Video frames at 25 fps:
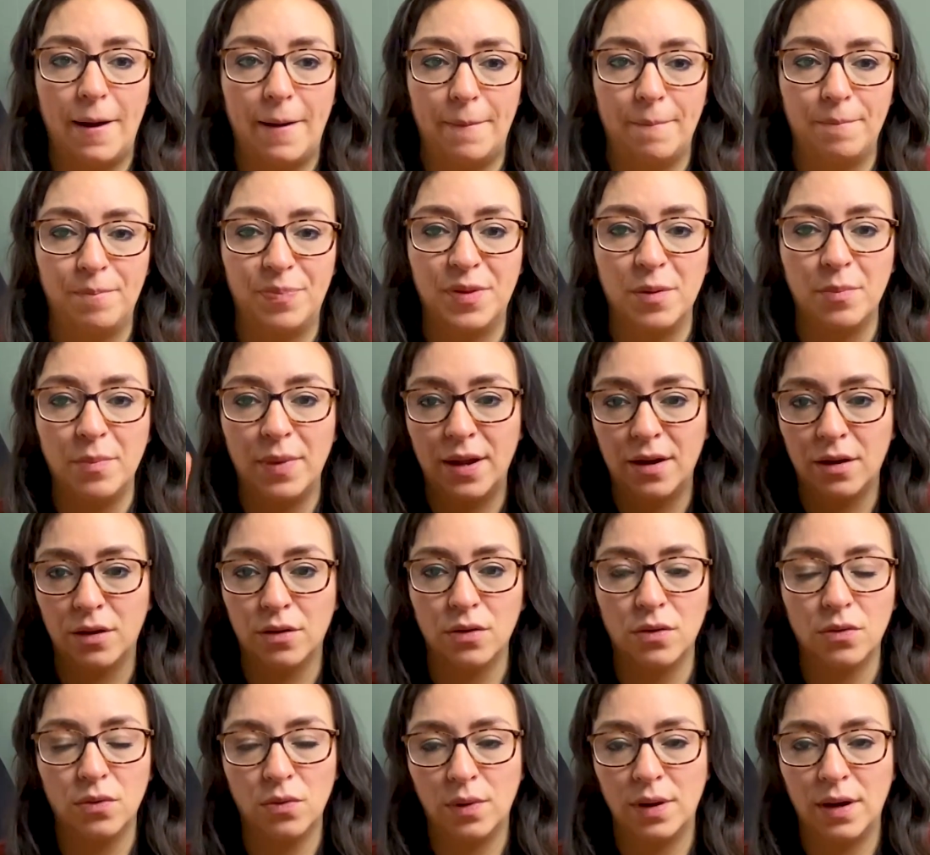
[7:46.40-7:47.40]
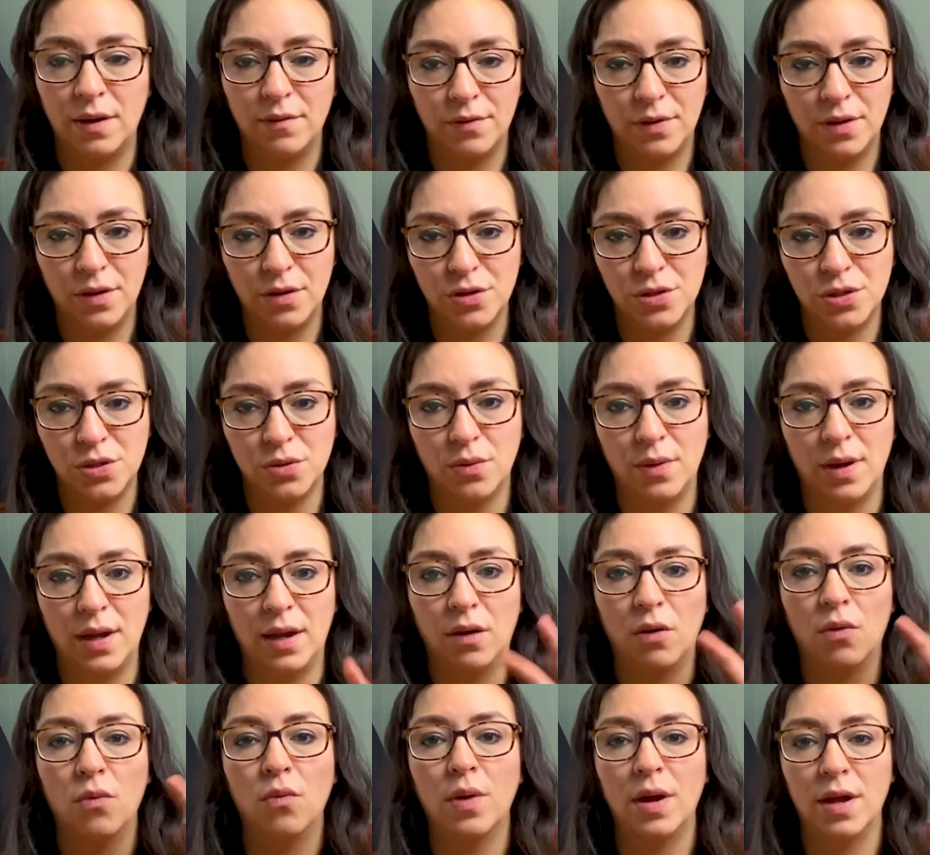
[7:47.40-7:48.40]
the medical, whatever you're
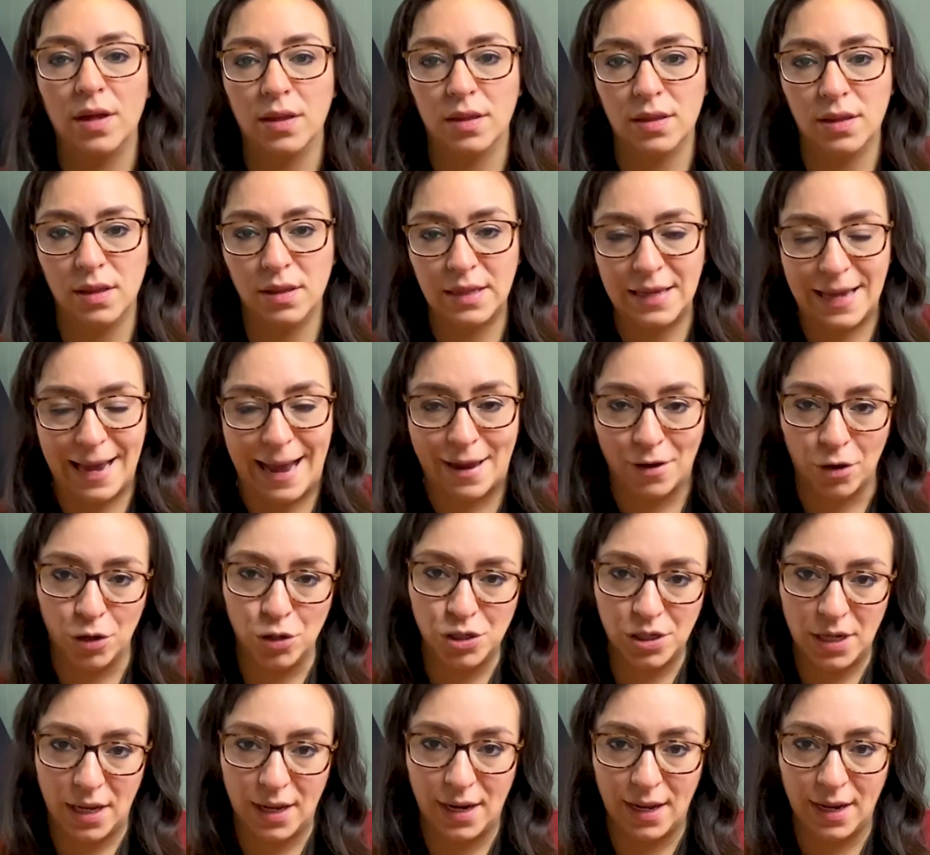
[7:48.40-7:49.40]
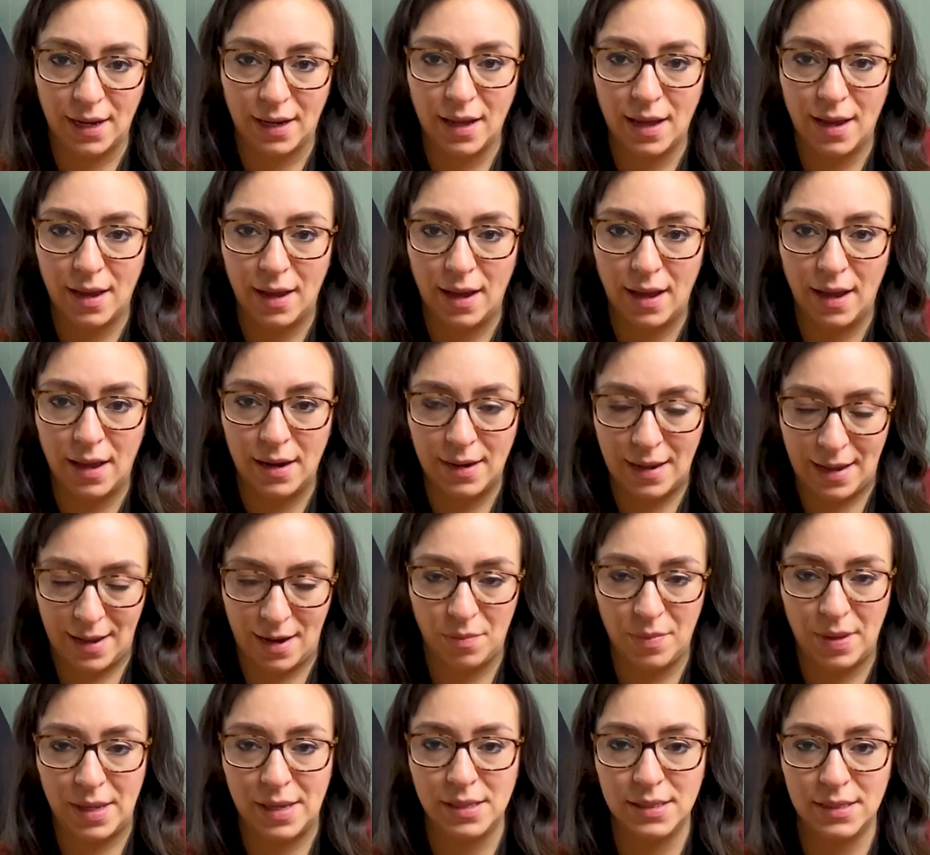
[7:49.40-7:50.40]
doing, with the energetic
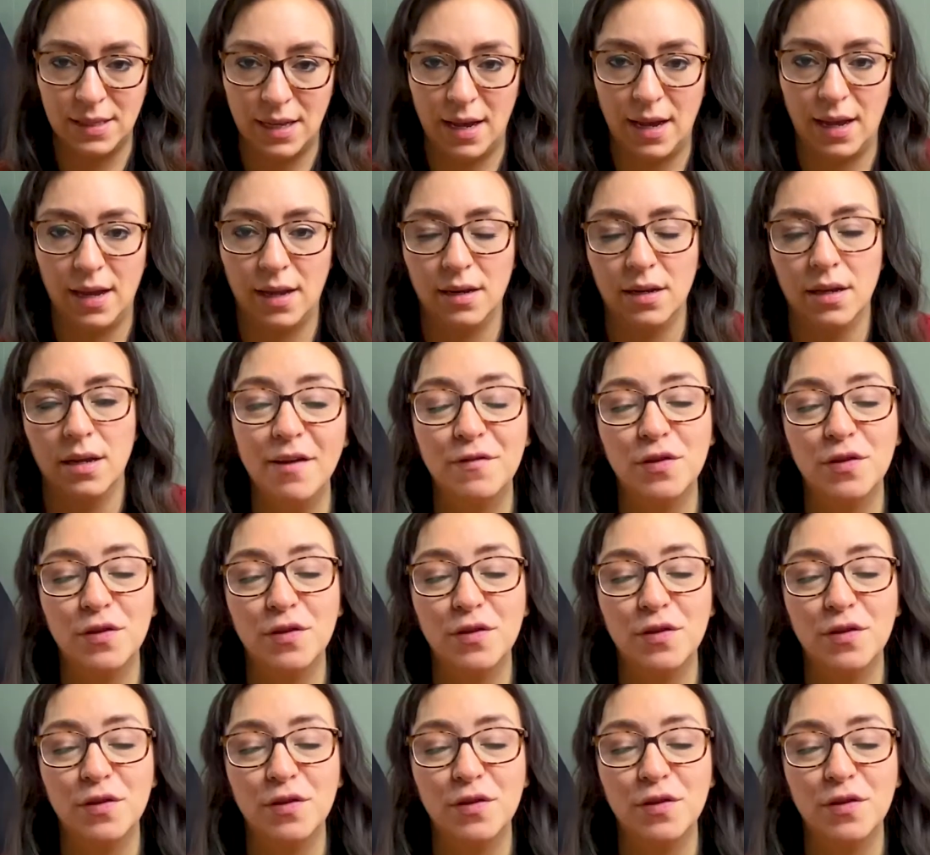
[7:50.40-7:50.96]
anatomy side.